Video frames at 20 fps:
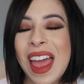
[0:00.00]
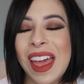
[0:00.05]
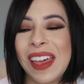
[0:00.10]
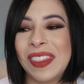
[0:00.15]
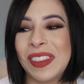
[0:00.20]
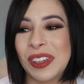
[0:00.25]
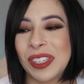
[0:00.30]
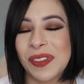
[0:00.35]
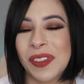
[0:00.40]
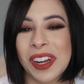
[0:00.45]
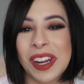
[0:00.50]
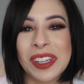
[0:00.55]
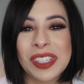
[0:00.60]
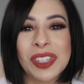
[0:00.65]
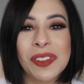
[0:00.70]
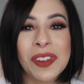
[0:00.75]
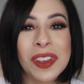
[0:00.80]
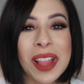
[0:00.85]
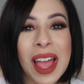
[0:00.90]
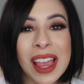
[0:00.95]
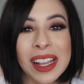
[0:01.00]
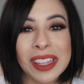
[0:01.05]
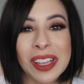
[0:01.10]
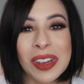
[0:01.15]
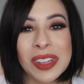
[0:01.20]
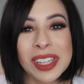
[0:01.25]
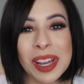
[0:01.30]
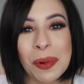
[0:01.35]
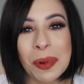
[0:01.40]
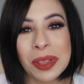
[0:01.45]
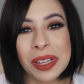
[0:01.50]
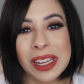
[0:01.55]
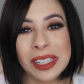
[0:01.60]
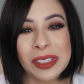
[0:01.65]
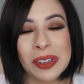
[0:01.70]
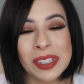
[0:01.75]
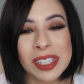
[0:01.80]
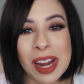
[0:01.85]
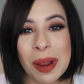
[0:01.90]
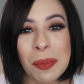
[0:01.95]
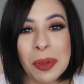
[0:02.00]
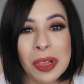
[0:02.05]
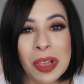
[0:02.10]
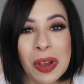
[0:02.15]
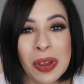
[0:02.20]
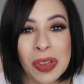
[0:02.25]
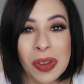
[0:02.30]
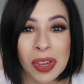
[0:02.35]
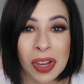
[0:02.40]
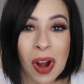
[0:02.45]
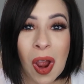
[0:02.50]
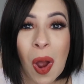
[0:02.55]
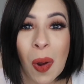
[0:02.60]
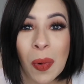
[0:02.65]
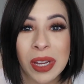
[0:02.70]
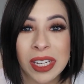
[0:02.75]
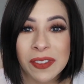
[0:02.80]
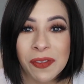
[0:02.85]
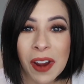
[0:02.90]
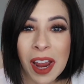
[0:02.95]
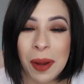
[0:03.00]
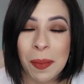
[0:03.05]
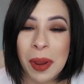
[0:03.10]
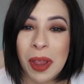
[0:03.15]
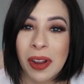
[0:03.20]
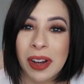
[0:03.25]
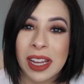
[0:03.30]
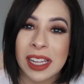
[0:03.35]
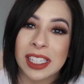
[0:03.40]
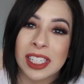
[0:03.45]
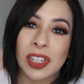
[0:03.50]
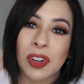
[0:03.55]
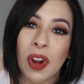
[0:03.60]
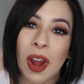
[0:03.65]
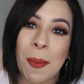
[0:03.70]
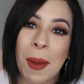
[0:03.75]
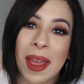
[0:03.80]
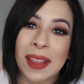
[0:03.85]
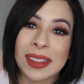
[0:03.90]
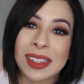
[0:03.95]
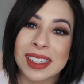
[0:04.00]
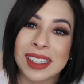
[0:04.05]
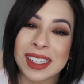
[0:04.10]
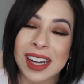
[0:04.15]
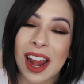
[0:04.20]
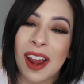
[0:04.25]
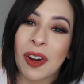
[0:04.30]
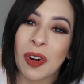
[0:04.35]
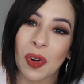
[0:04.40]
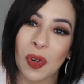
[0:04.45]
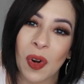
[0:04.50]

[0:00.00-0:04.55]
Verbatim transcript: in those videos so if you like those I will link those down below you can always find me on Instagram at the style